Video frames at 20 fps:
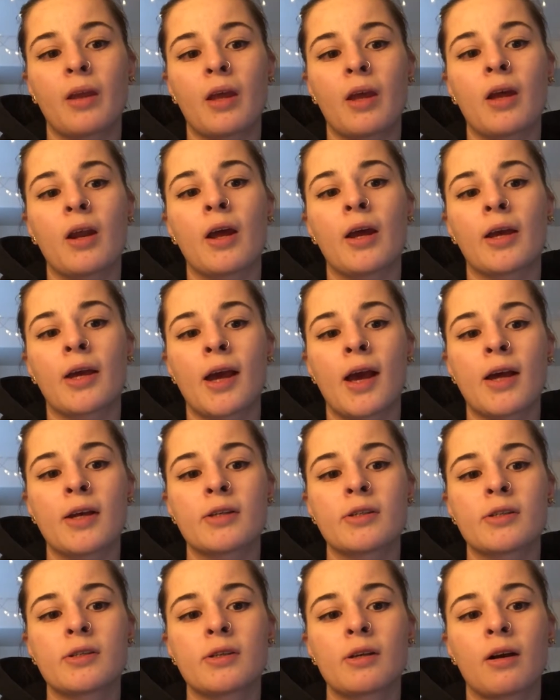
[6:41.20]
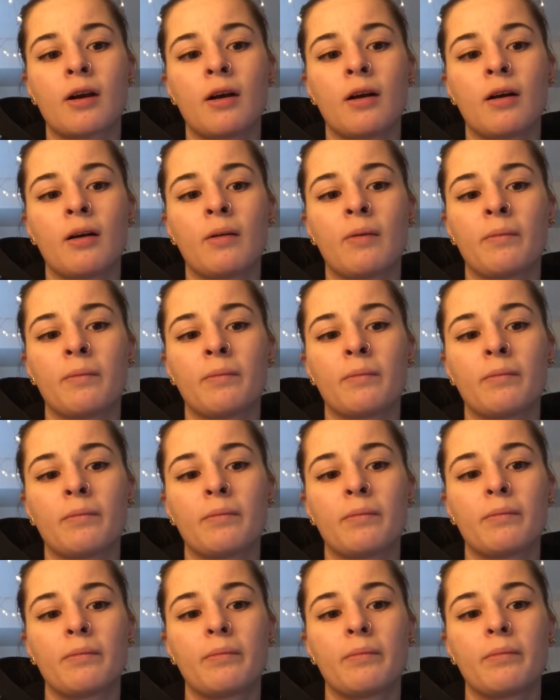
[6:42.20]
I guess
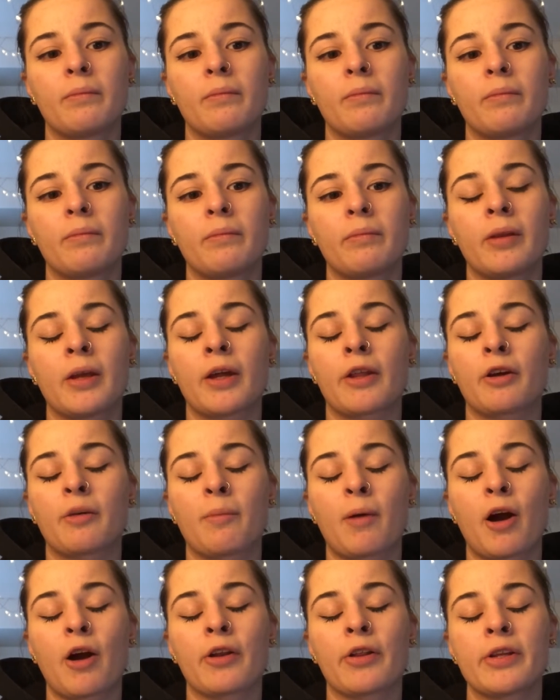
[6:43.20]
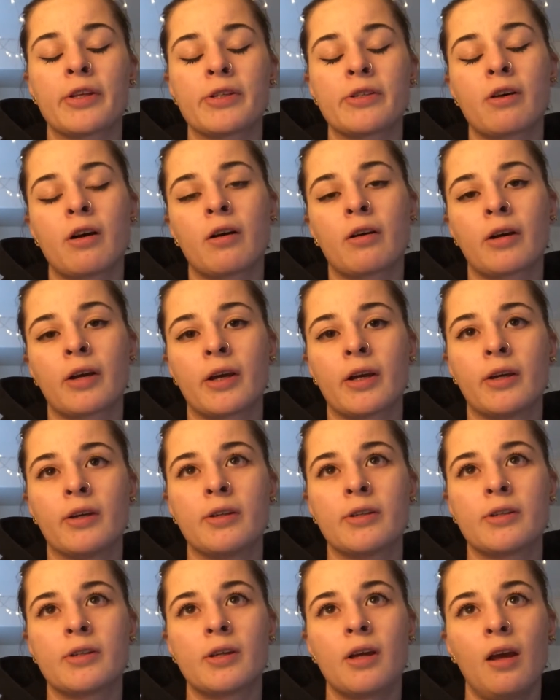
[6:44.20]
the other part of the song
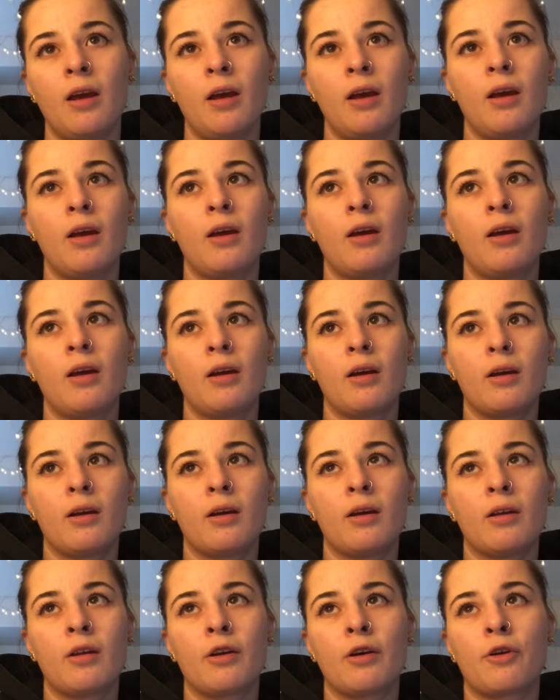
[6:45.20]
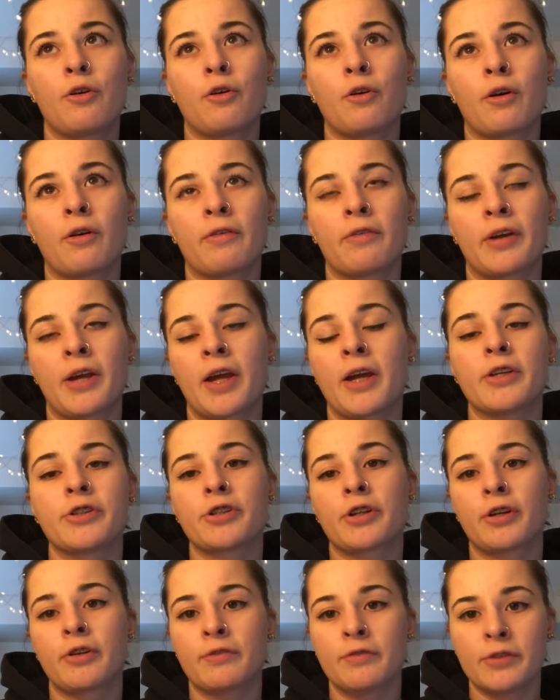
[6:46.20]
is the
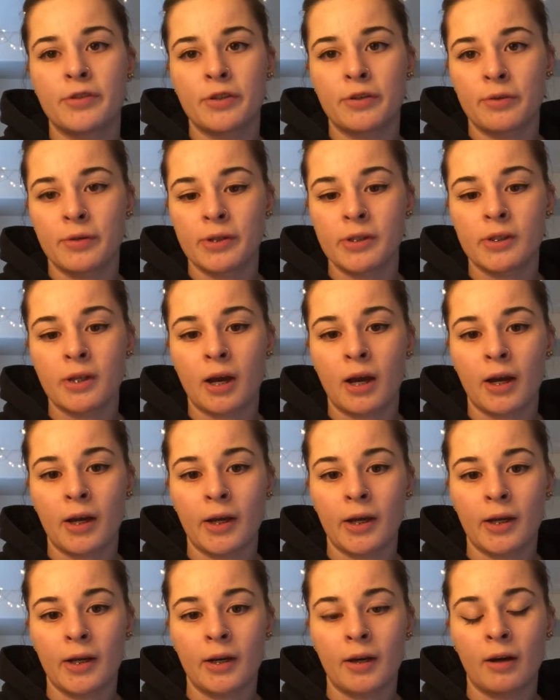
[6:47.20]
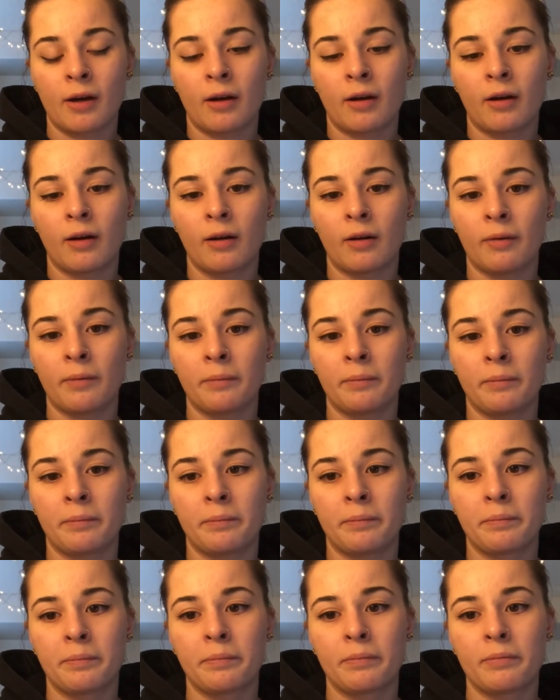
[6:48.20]
glorification of suicide,
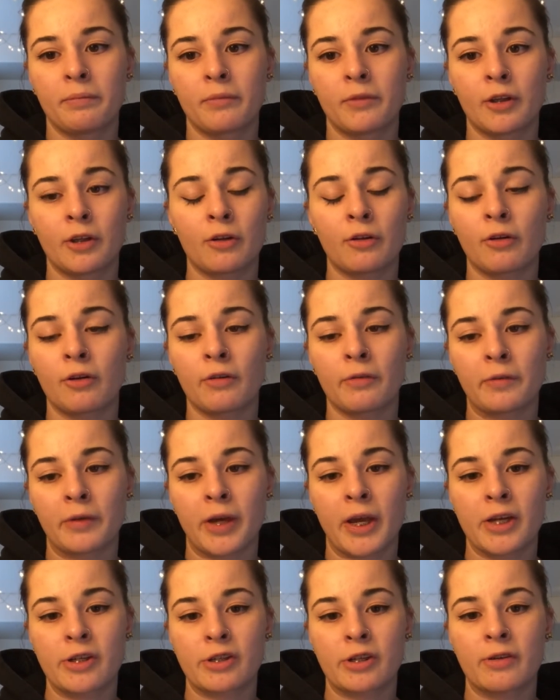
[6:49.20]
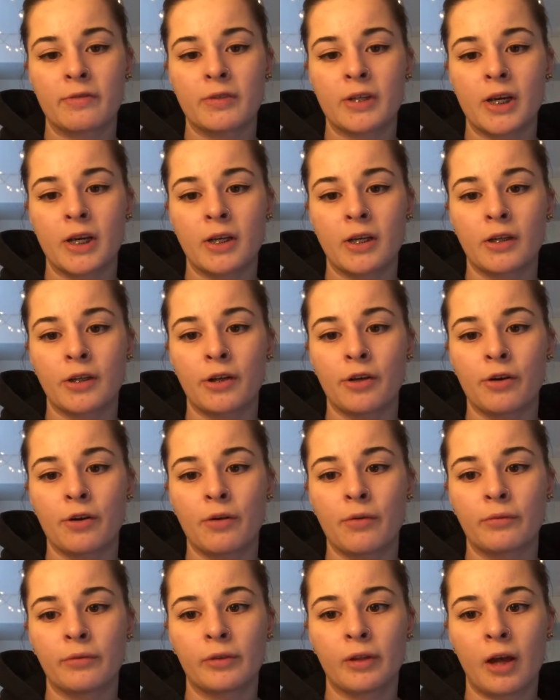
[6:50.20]
the glorification of taking your
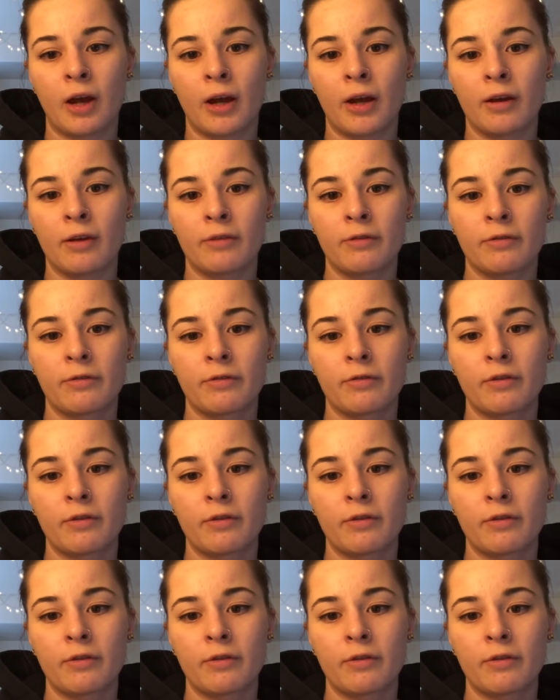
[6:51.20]
own life,